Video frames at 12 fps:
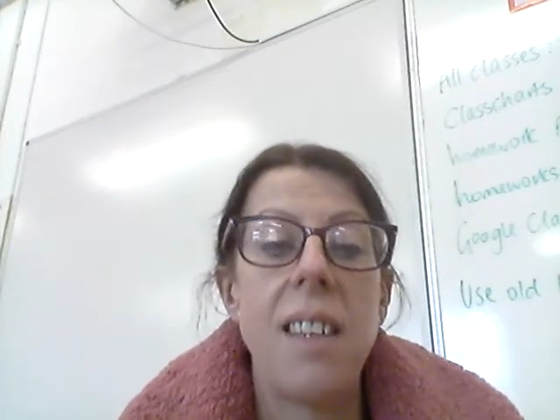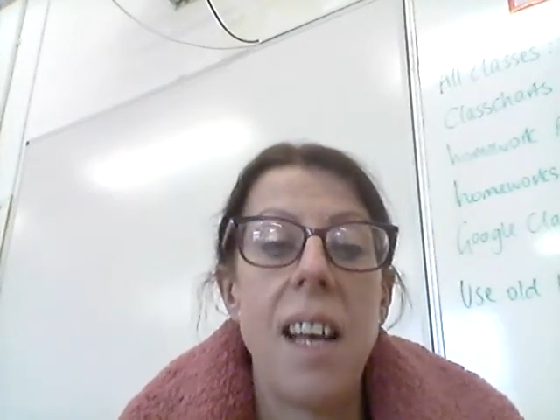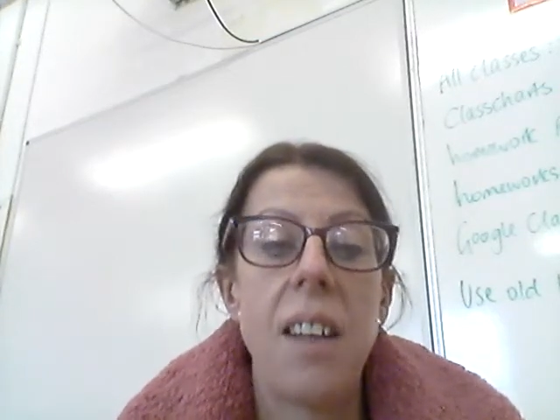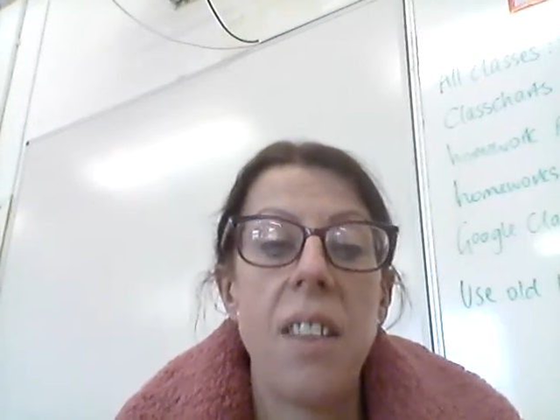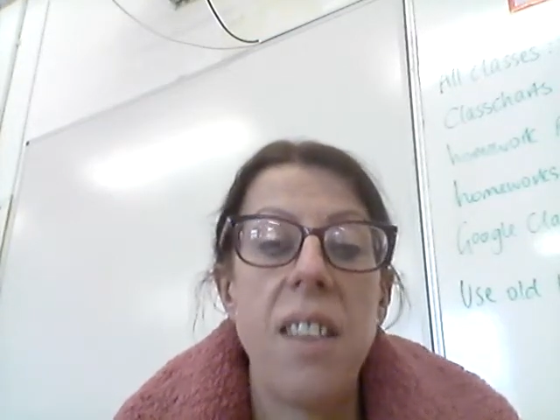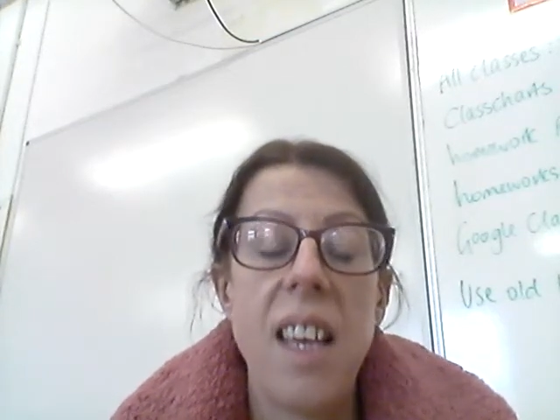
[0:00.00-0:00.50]

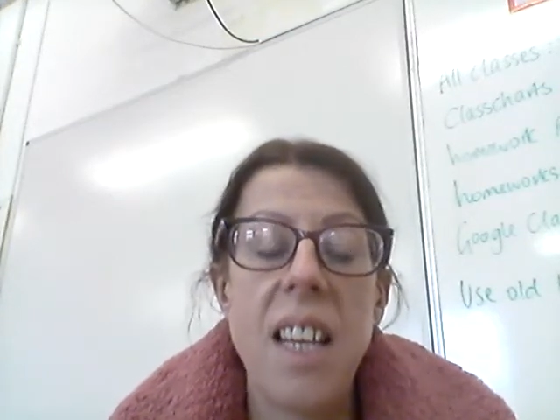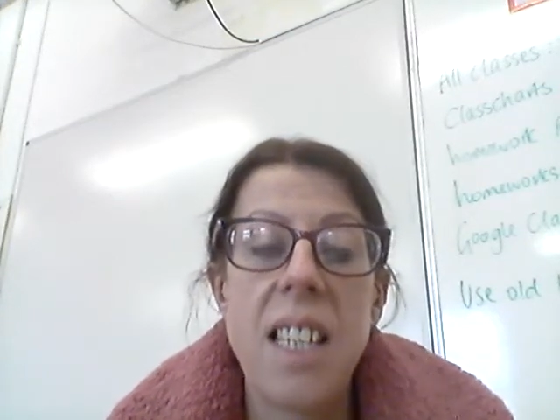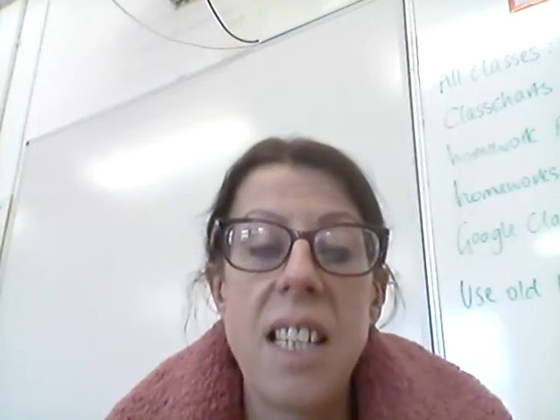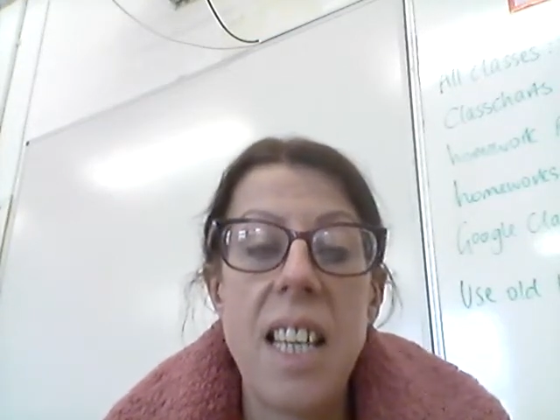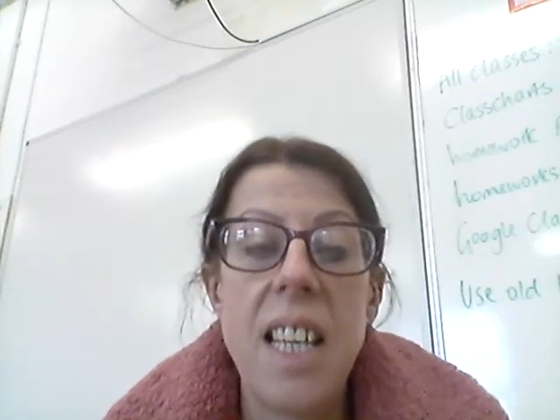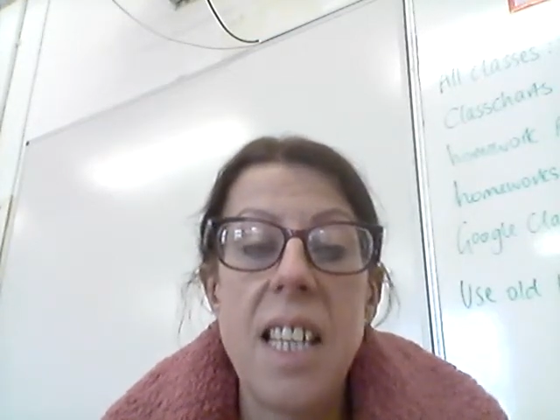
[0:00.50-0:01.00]
Now,
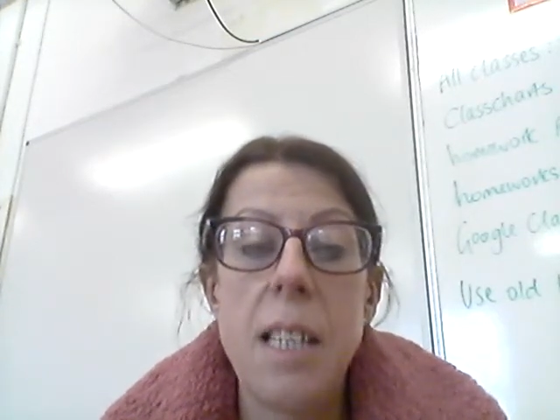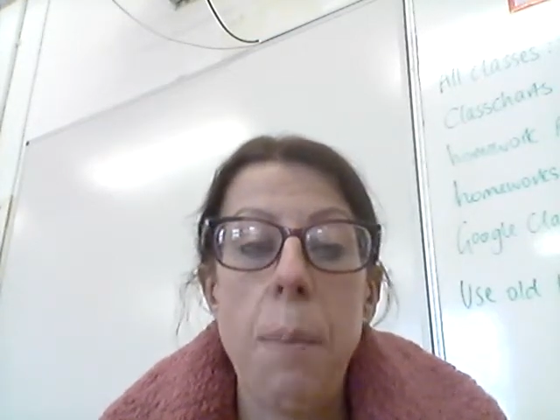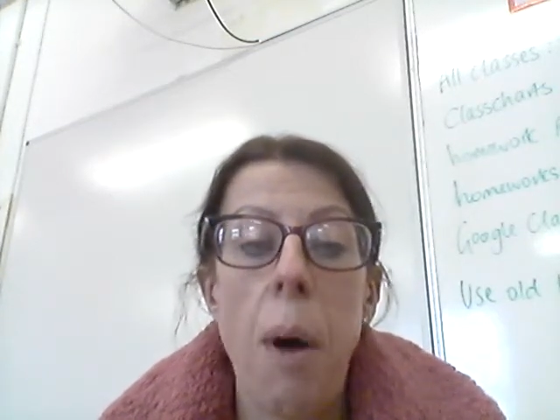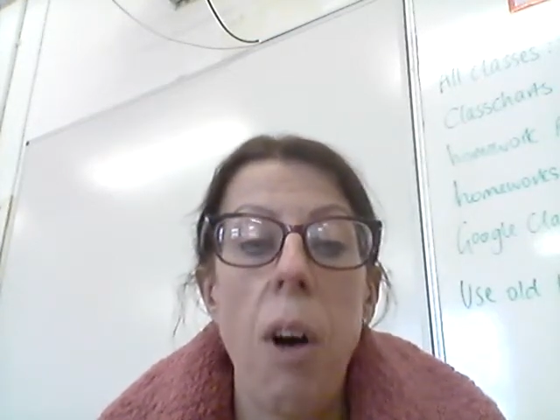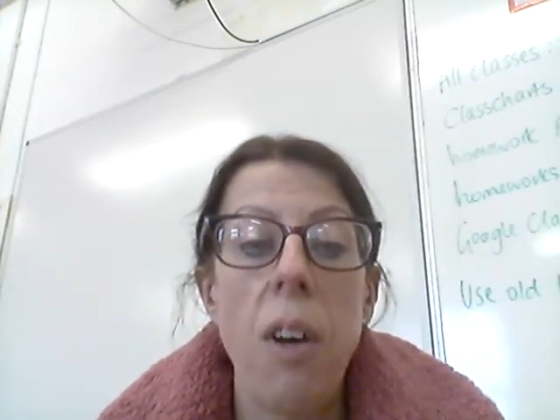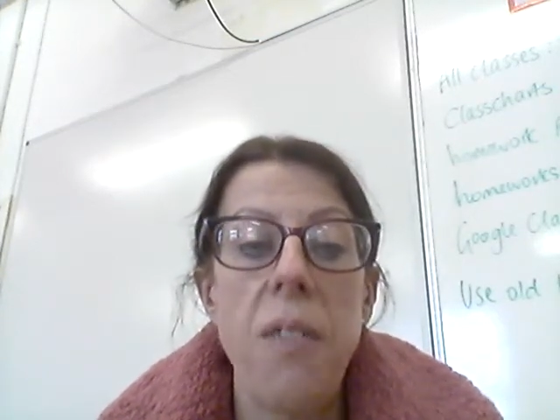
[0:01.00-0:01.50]
this is
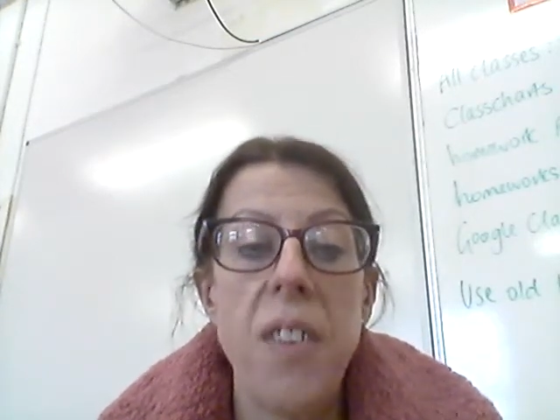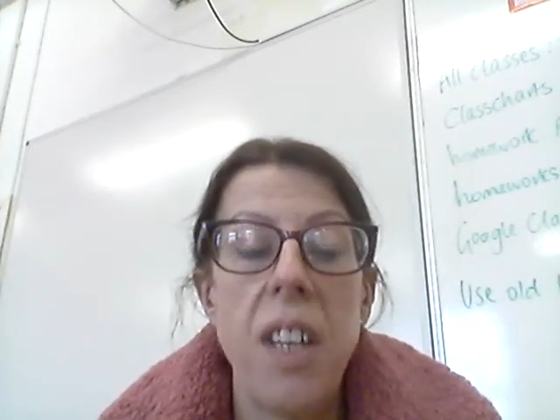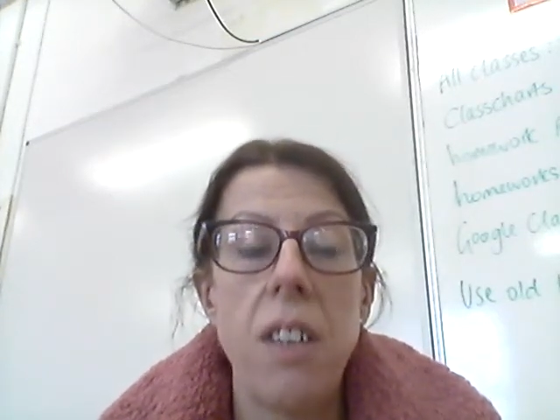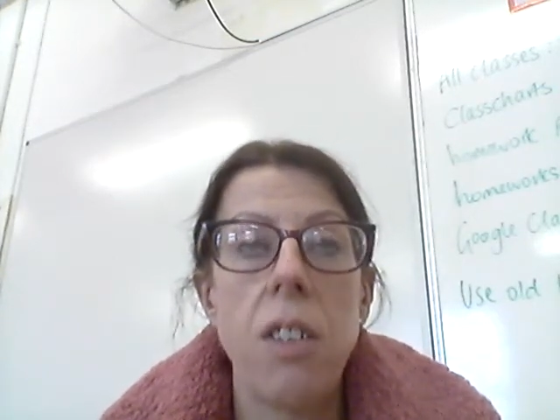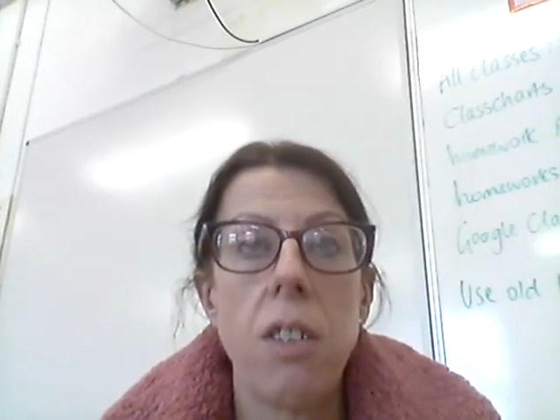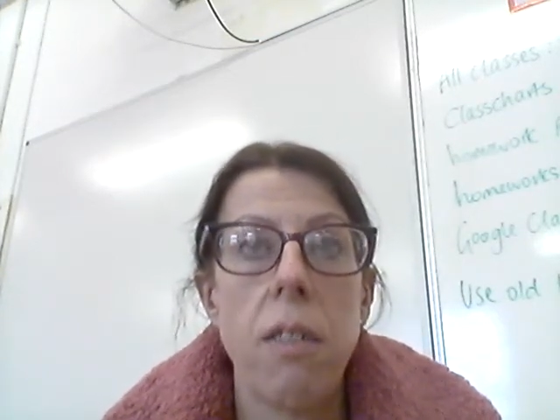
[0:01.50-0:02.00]
part of the
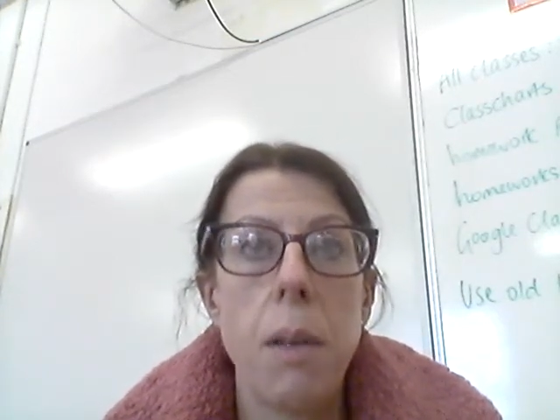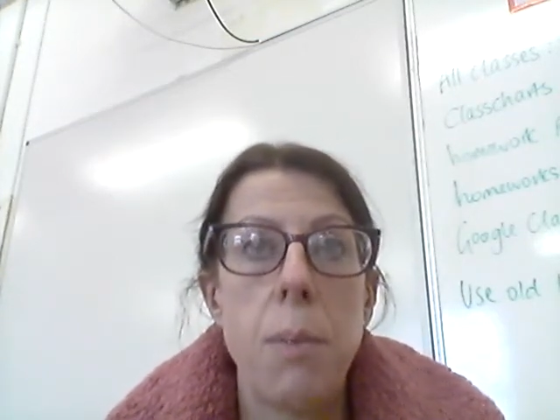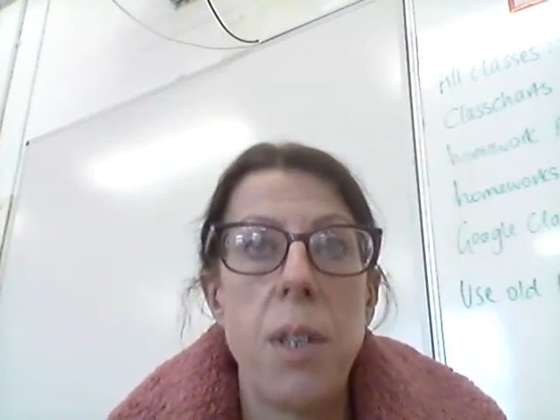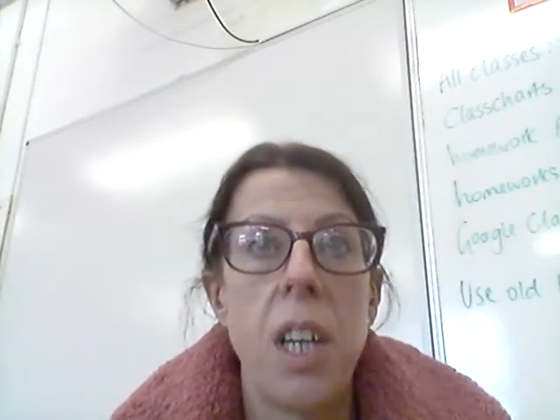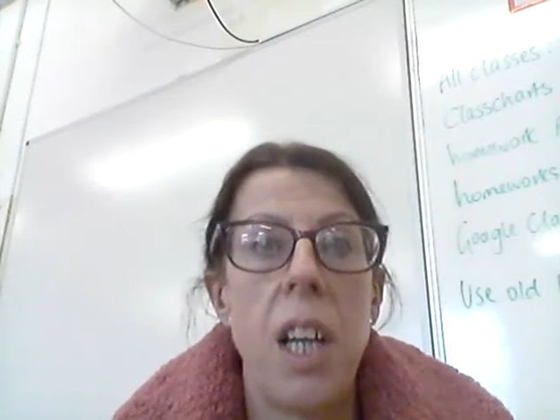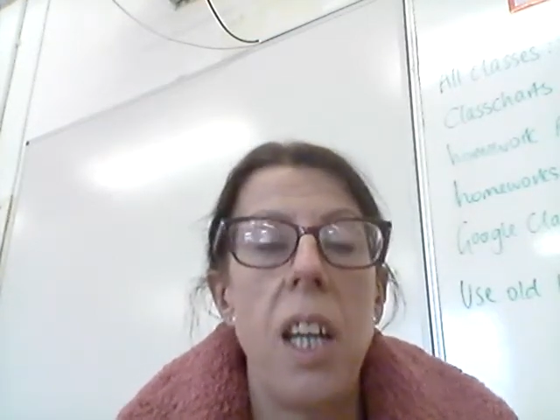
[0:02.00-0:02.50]

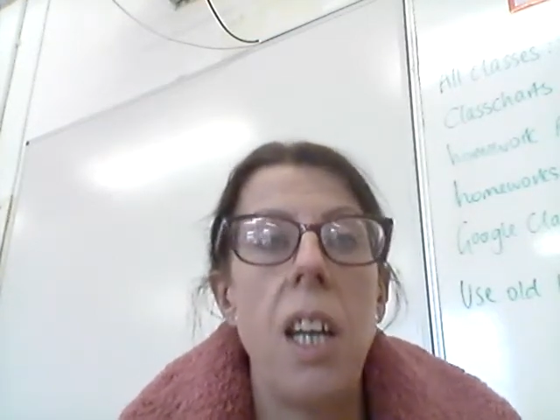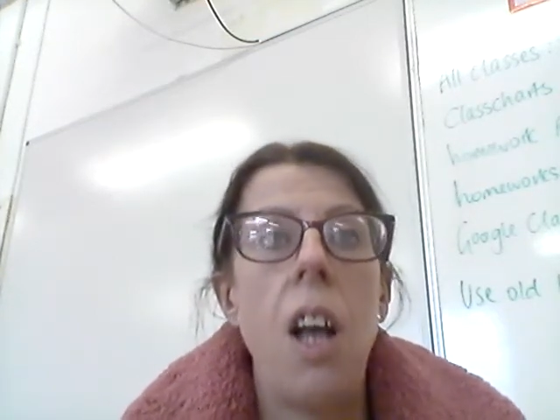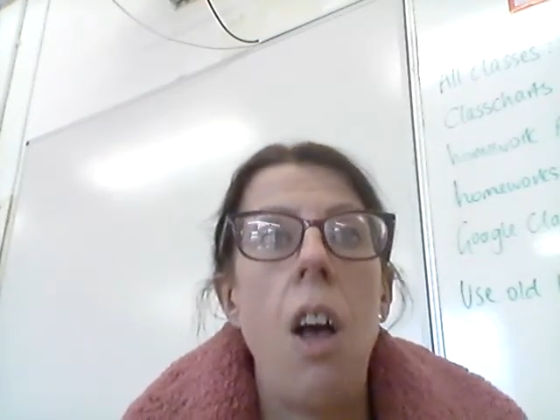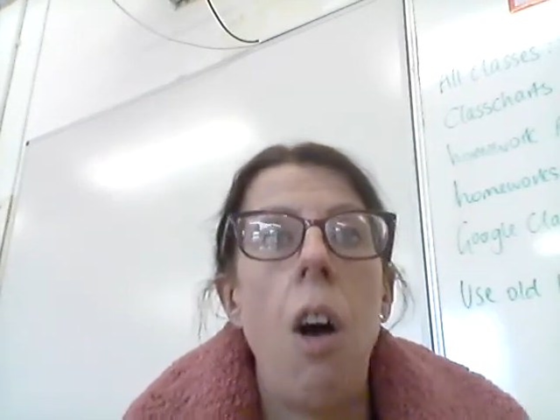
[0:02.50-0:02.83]
inscription